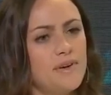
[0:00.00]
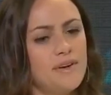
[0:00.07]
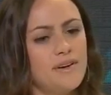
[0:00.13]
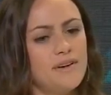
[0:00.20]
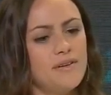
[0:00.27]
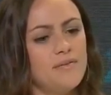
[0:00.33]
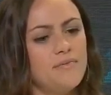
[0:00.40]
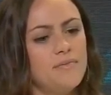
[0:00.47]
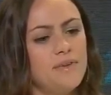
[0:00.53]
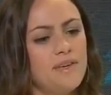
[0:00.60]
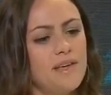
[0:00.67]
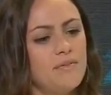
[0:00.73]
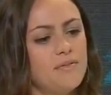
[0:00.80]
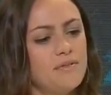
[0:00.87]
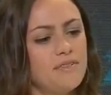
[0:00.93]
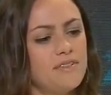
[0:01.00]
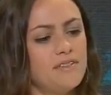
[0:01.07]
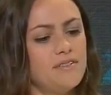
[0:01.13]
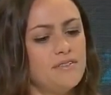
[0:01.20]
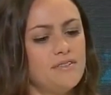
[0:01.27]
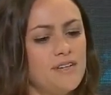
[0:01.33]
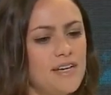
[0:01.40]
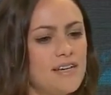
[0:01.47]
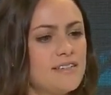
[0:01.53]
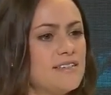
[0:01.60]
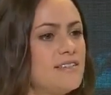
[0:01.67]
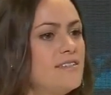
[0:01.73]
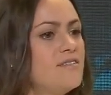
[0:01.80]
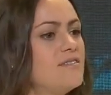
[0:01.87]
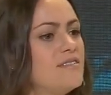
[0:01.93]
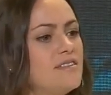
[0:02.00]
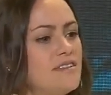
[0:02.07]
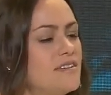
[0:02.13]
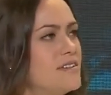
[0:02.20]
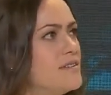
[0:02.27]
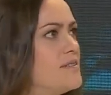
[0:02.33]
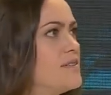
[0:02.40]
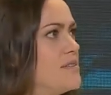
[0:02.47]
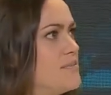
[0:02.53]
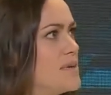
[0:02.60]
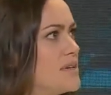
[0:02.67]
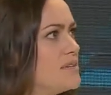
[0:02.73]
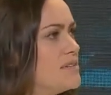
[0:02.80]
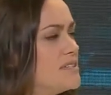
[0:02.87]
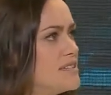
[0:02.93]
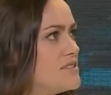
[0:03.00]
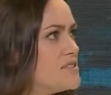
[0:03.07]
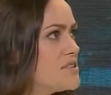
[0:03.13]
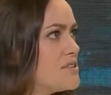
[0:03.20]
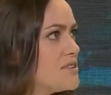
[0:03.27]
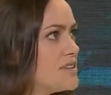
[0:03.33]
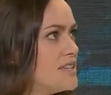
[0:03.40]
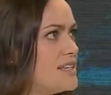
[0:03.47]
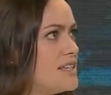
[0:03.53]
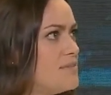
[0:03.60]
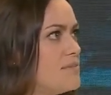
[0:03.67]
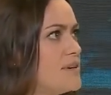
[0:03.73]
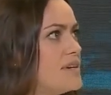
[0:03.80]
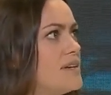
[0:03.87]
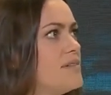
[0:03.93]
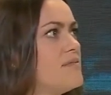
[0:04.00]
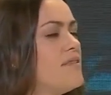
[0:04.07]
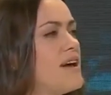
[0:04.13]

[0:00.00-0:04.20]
uh, being able to execute the the build internally, but mm-hmm.